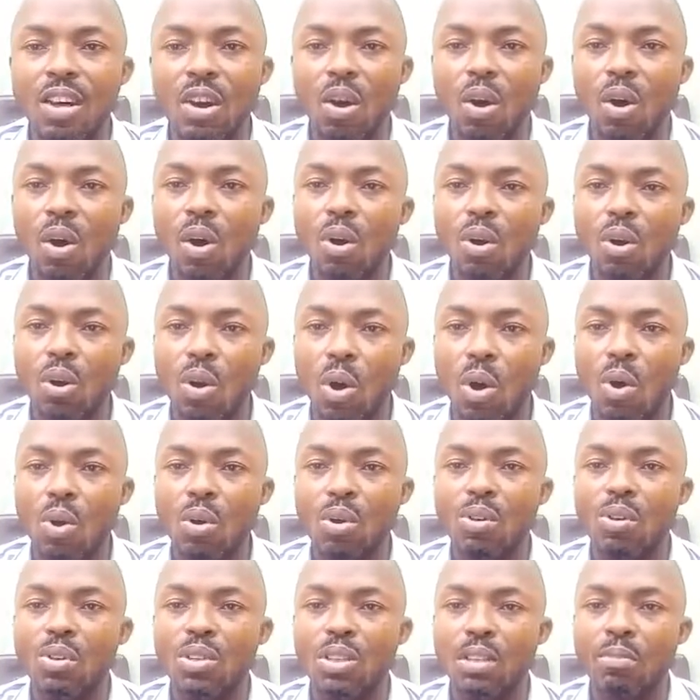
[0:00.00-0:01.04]
or
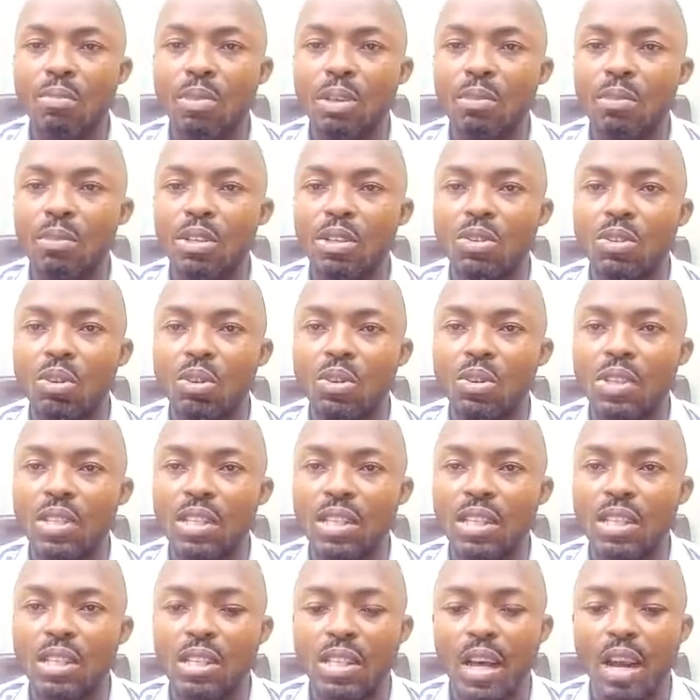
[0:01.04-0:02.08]
goals simply mean those
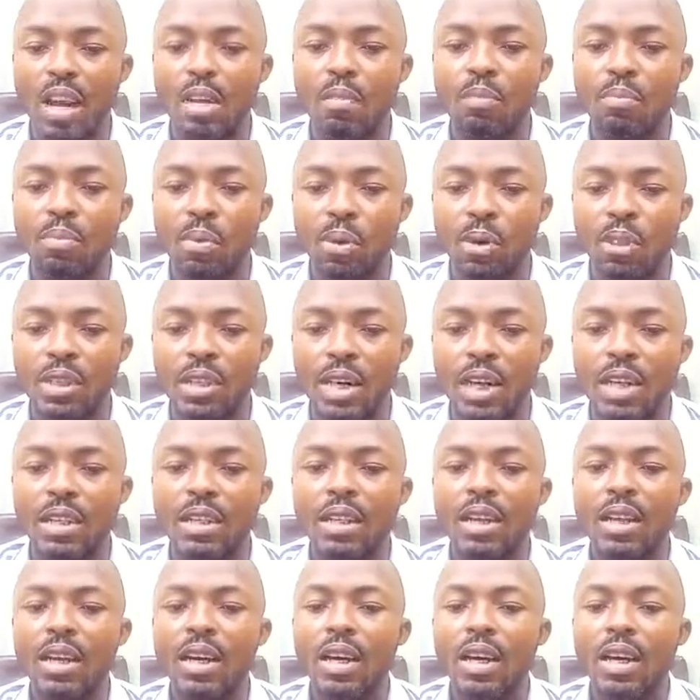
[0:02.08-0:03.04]
things that are important